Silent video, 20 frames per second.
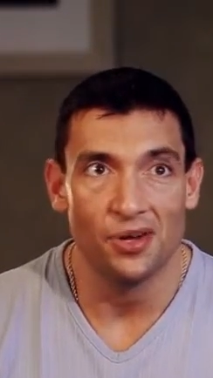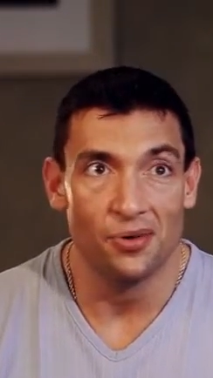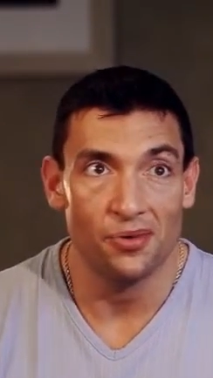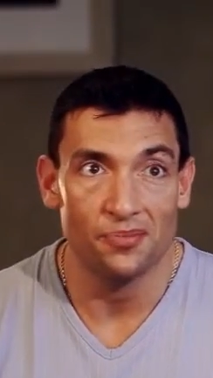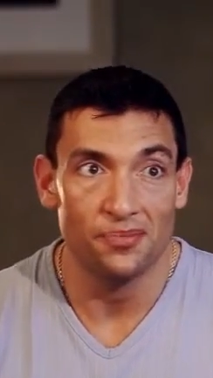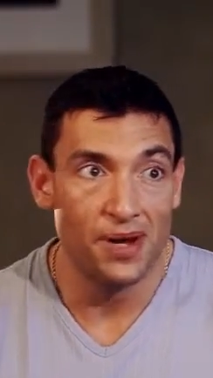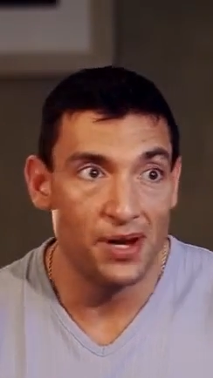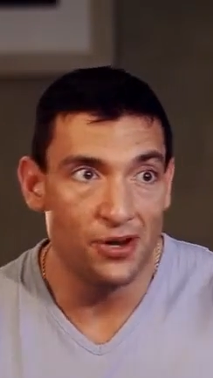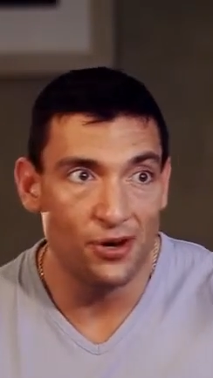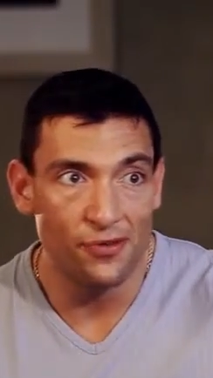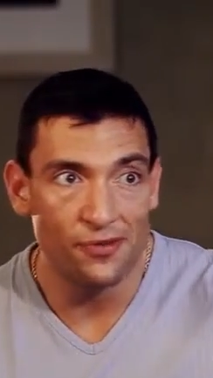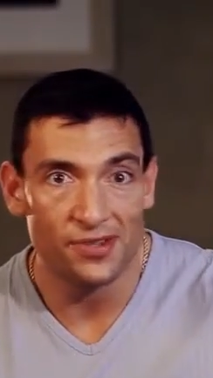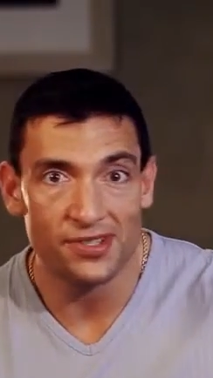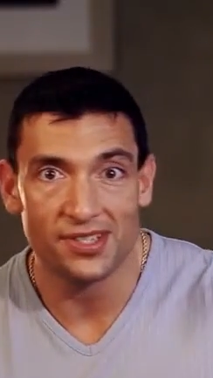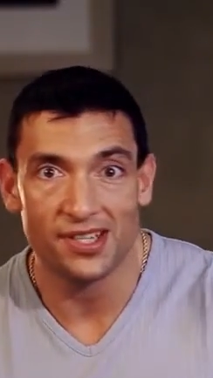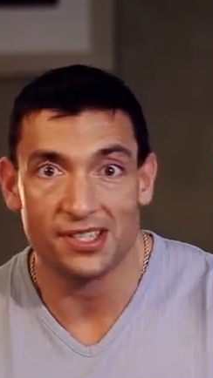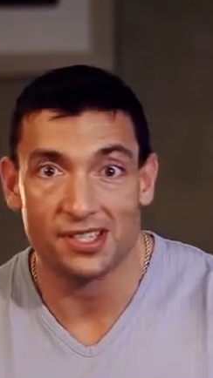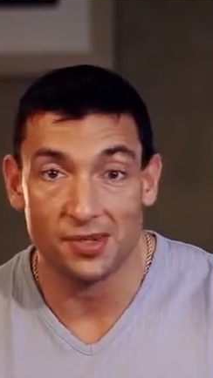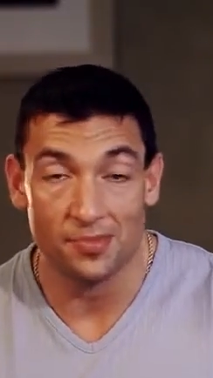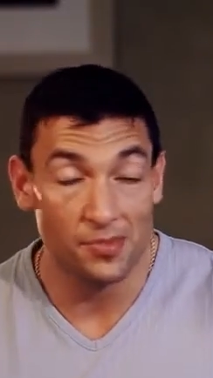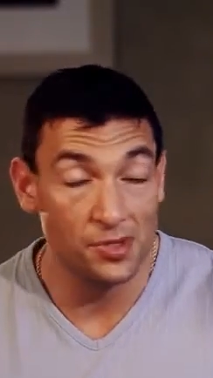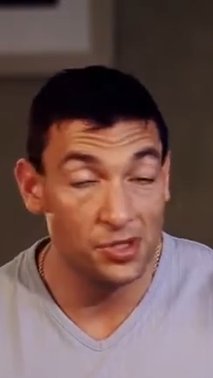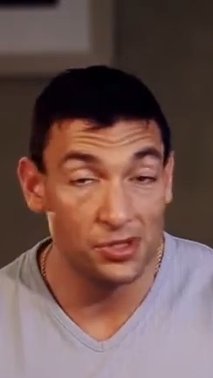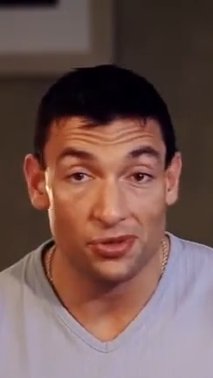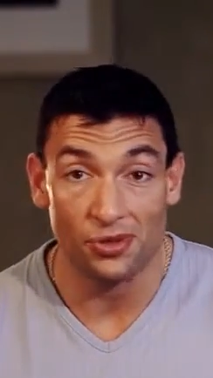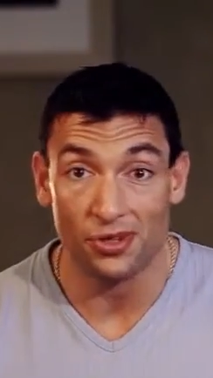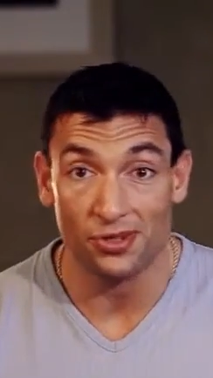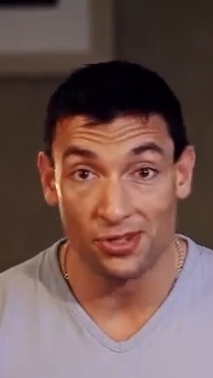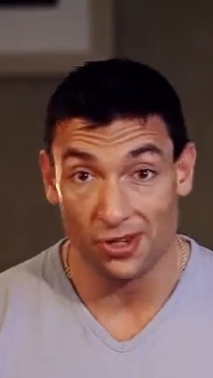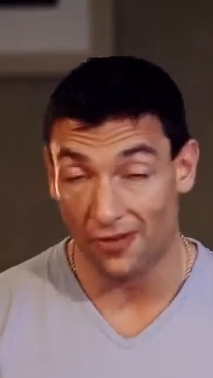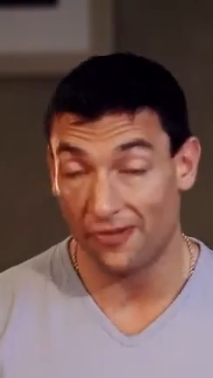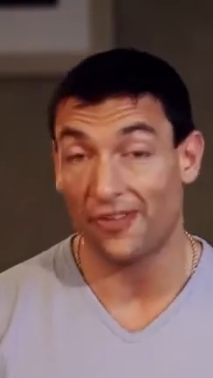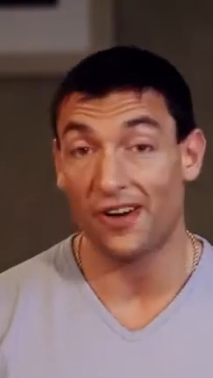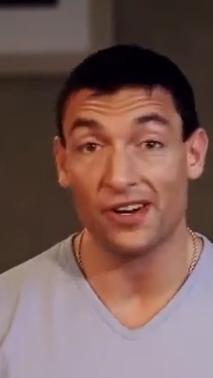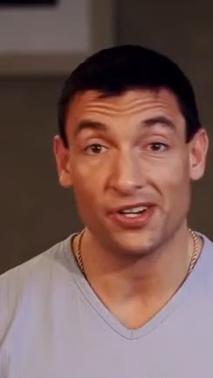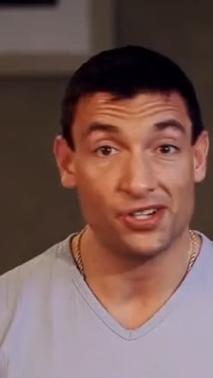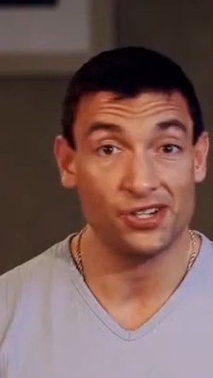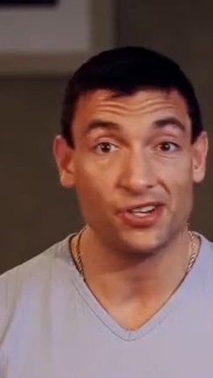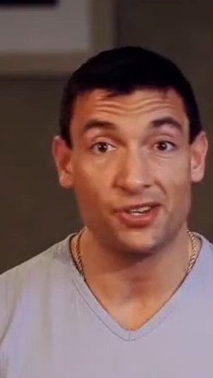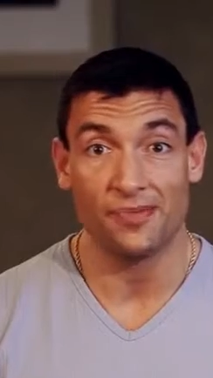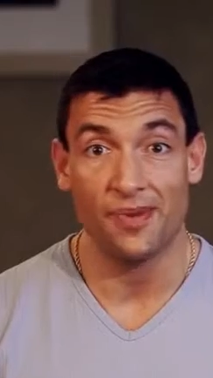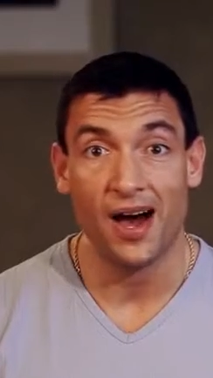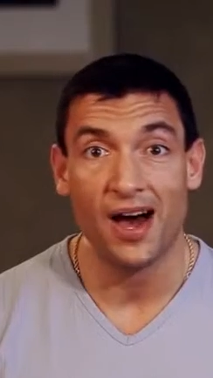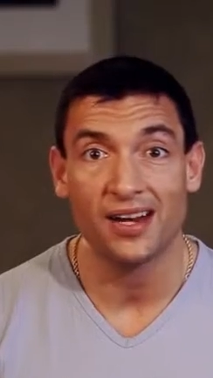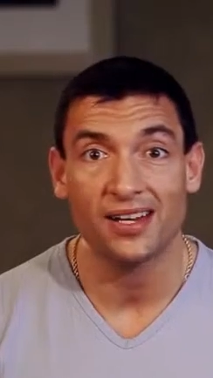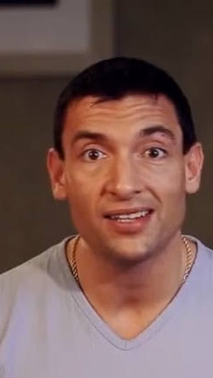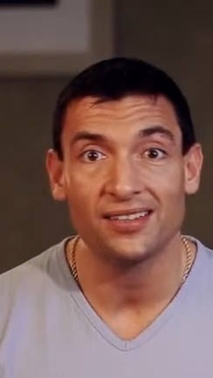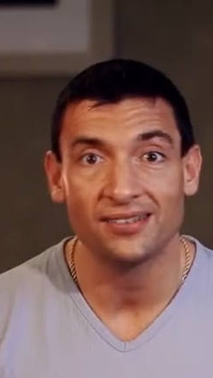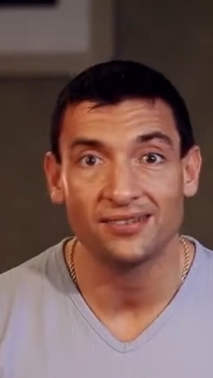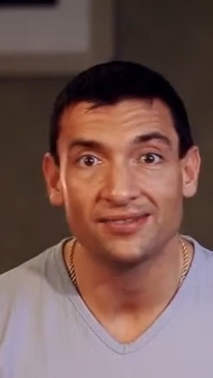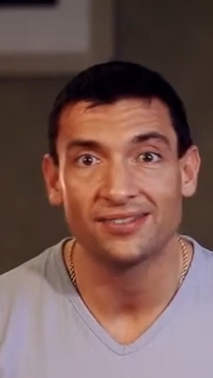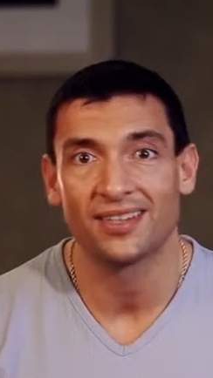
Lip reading: My nervous system controls all function of the body.